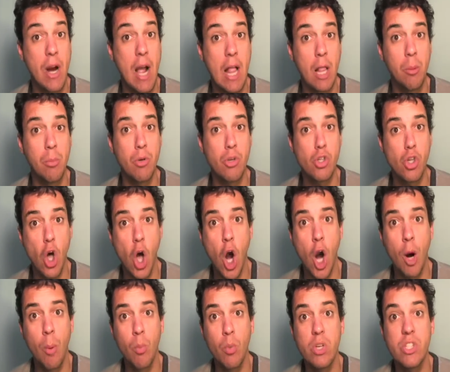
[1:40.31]
Hallenbrook's
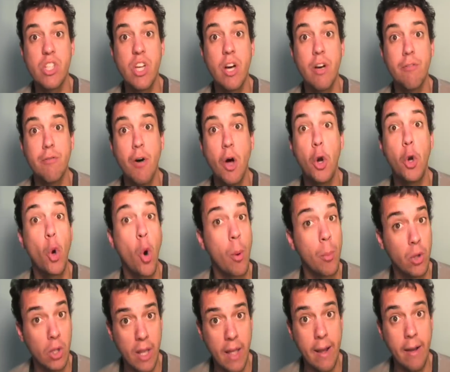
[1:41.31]
arm was of
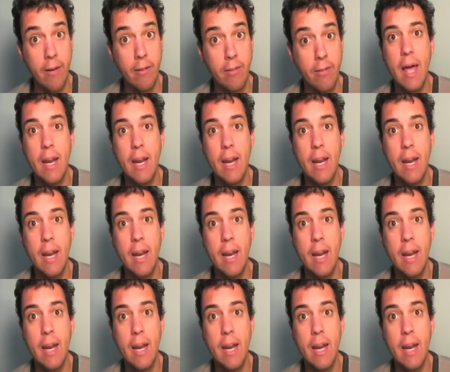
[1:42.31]
normal length,